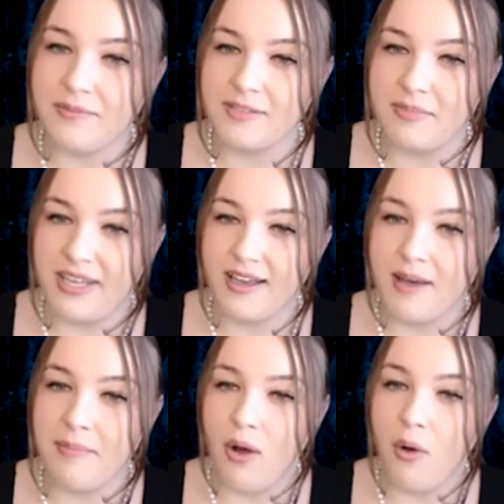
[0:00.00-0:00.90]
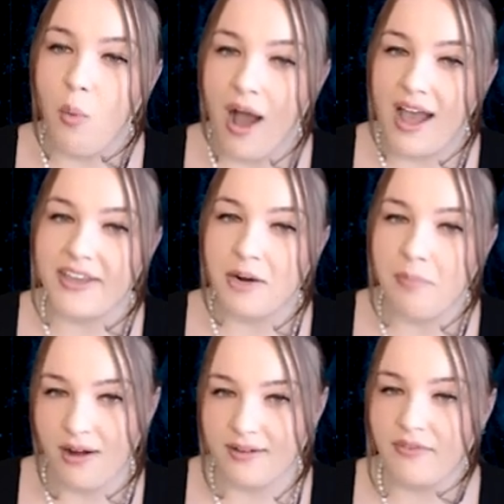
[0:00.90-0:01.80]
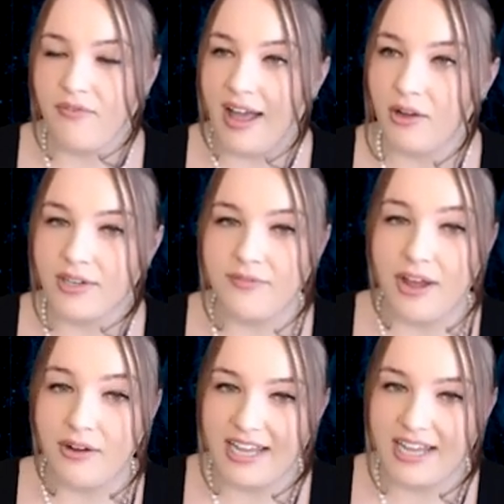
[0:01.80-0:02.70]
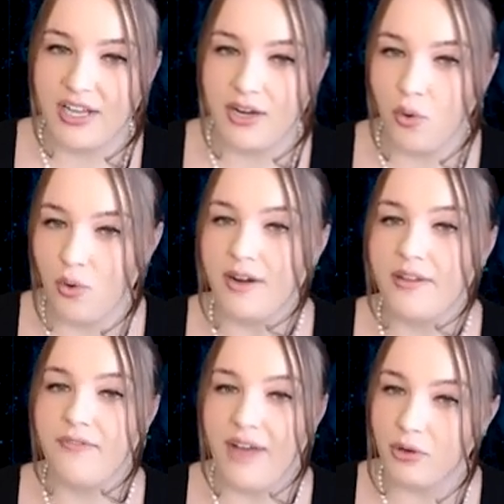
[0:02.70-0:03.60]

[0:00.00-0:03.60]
of them speak about why they are part of the Filecoin Foundation or the